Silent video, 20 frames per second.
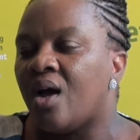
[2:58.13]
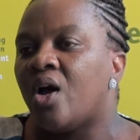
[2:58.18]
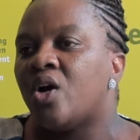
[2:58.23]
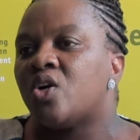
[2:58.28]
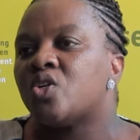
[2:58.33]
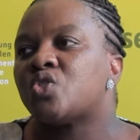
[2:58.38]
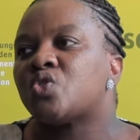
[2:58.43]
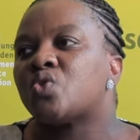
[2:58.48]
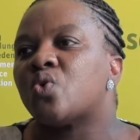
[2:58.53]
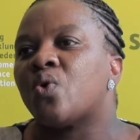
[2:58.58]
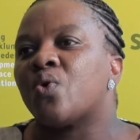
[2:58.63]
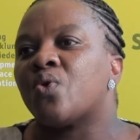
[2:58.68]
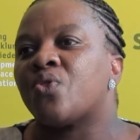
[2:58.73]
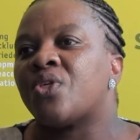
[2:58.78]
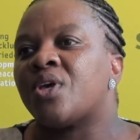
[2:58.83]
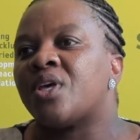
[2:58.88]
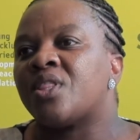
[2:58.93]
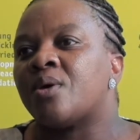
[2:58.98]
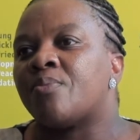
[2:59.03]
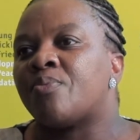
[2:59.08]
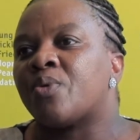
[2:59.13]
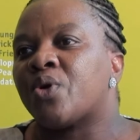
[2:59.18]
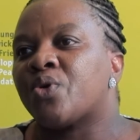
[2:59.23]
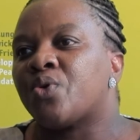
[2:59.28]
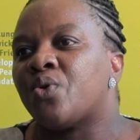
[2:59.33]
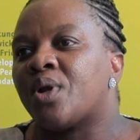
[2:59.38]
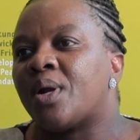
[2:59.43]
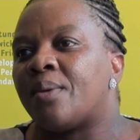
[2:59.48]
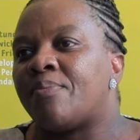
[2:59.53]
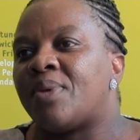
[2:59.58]
So the, the
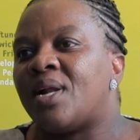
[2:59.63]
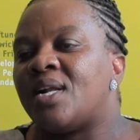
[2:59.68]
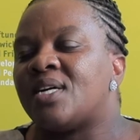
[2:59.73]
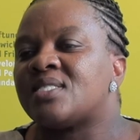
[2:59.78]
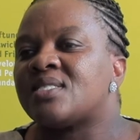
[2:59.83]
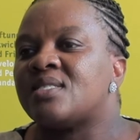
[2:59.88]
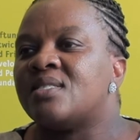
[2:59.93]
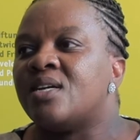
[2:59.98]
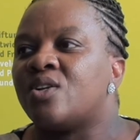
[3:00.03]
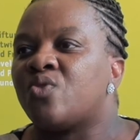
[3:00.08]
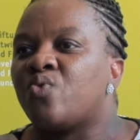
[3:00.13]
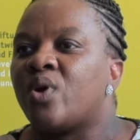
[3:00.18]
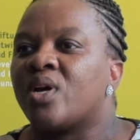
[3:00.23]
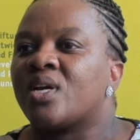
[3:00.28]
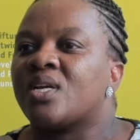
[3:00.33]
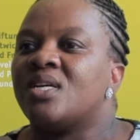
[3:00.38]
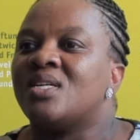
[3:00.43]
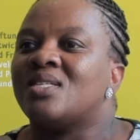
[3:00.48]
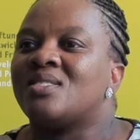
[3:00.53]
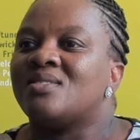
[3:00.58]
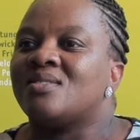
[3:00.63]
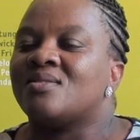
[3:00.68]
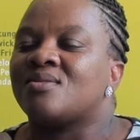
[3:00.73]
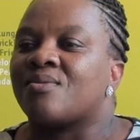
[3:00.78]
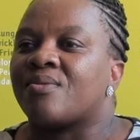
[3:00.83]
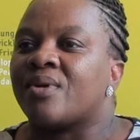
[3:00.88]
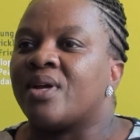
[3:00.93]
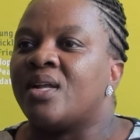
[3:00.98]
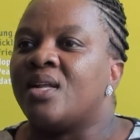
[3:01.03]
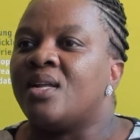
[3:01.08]
Procura Plus network, it is
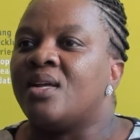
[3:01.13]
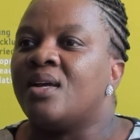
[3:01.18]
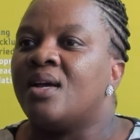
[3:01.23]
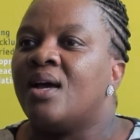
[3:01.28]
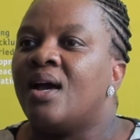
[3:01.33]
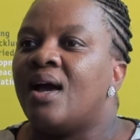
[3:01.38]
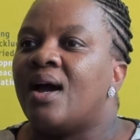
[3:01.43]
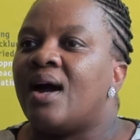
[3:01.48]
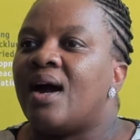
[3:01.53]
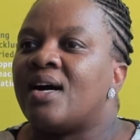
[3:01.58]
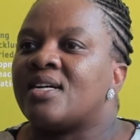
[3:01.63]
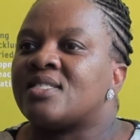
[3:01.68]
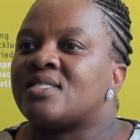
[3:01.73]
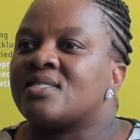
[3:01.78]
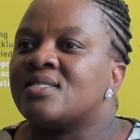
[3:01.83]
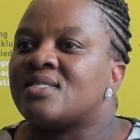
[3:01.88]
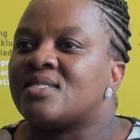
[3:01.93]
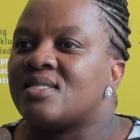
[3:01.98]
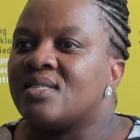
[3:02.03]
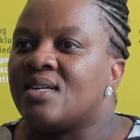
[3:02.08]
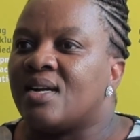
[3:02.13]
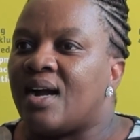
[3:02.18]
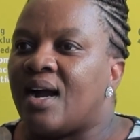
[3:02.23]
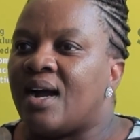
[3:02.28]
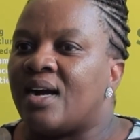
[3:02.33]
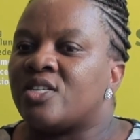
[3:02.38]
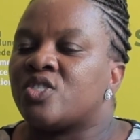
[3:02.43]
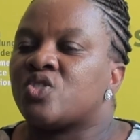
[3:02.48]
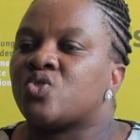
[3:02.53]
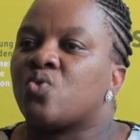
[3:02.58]
really assisting
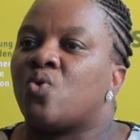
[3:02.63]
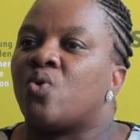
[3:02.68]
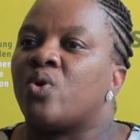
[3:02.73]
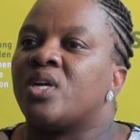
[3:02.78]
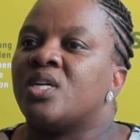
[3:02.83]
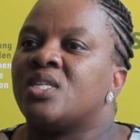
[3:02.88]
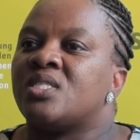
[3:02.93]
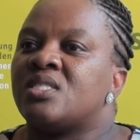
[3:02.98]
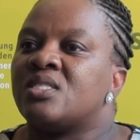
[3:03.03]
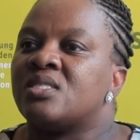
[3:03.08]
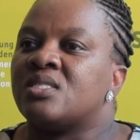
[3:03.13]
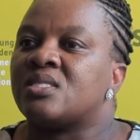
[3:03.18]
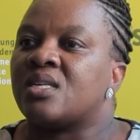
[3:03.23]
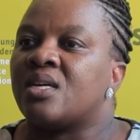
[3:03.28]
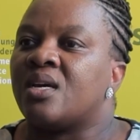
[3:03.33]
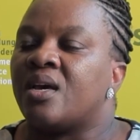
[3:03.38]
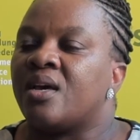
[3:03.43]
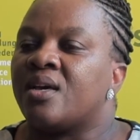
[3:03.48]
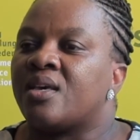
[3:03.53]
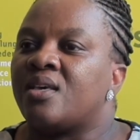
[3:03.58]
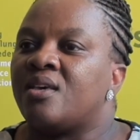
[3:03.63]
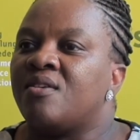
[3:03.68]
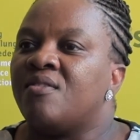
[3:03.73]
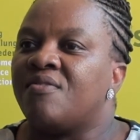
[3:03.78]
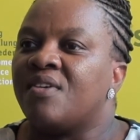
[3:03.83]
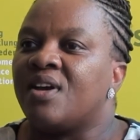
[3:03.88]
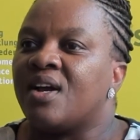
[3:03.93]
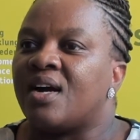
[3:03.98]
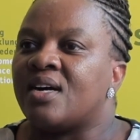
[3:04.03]
us or it is uh, giving